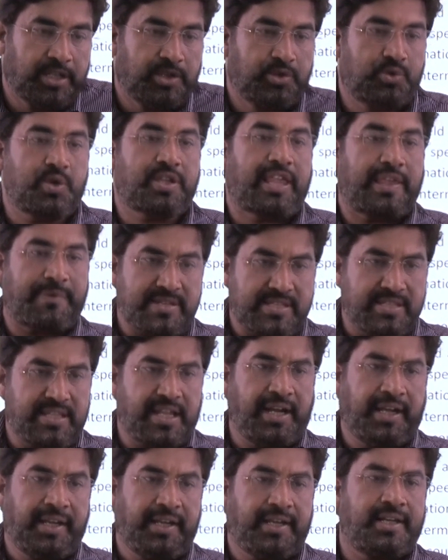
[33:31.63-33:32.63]
So give us
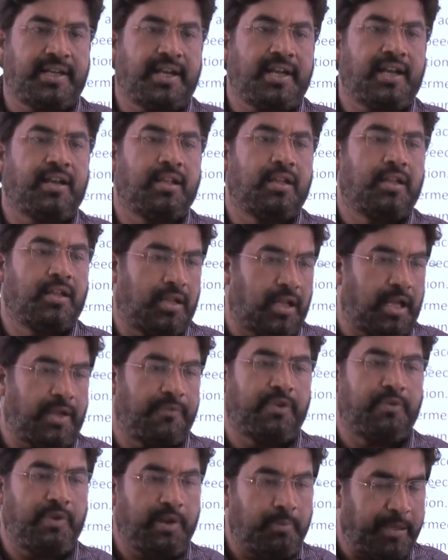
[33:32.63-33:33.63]
the internet,
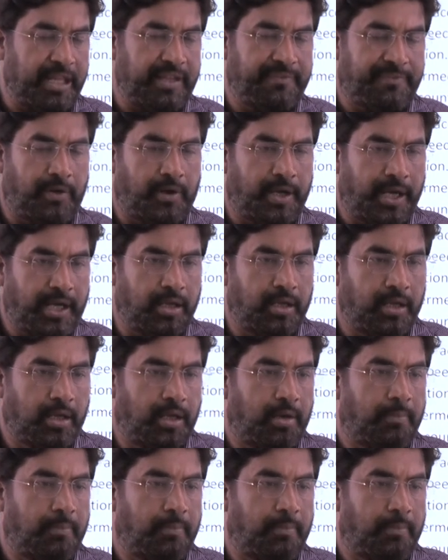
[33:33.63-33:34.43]
we will pay for it,